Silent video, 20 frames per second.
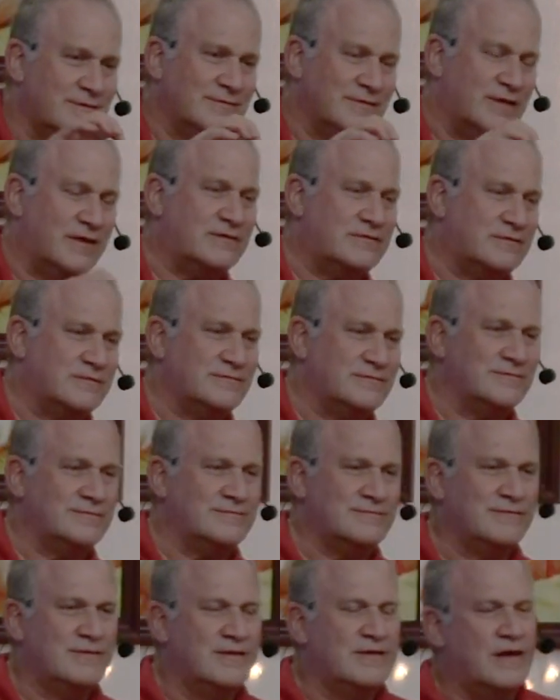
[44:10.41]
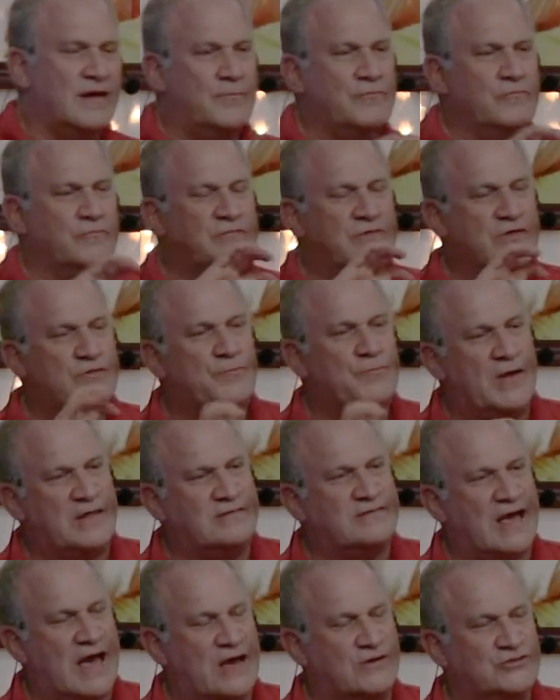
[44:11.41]
Like this
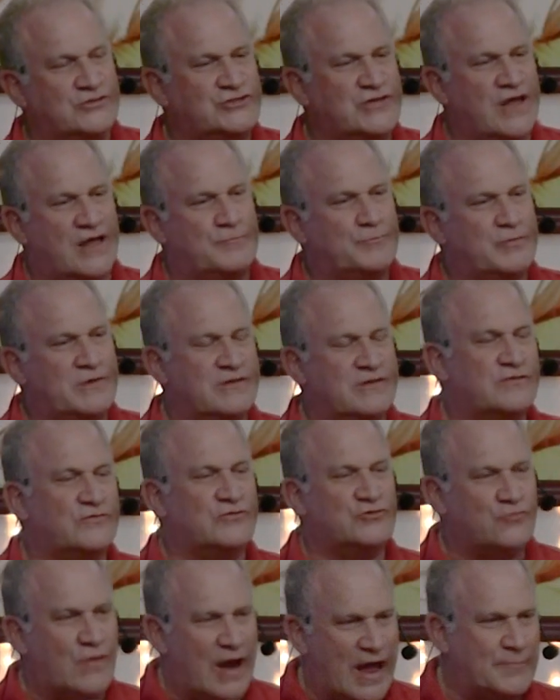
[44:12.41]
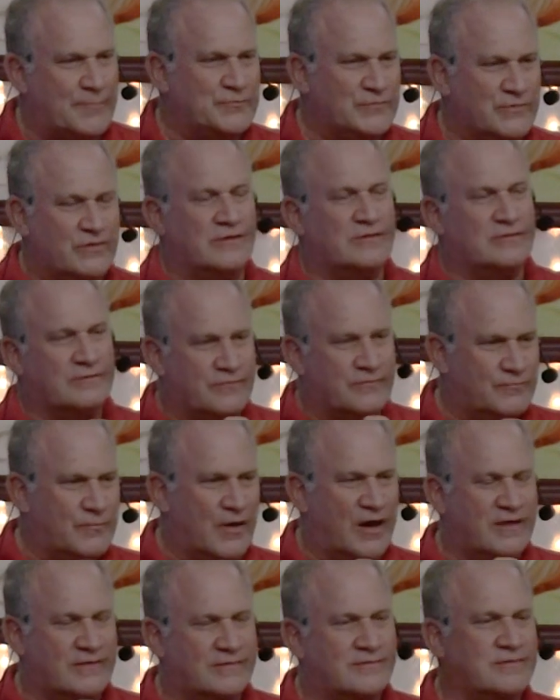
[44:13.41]
bent out of shape piece of shrapnel of
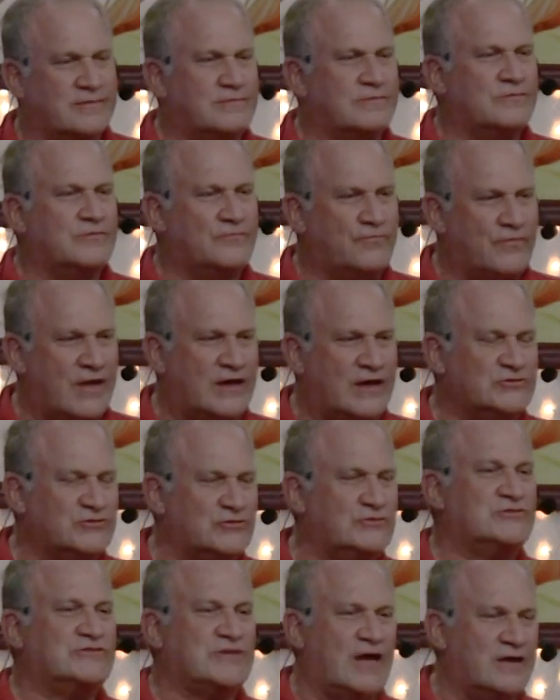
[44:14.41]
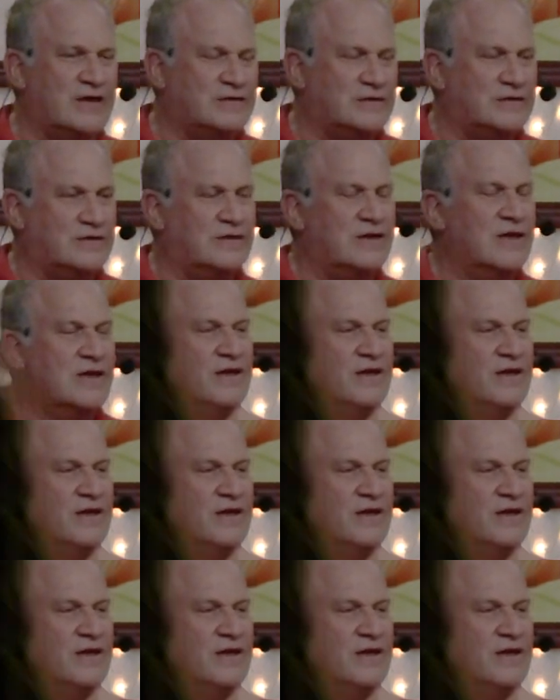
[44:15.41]
my fractured psyche,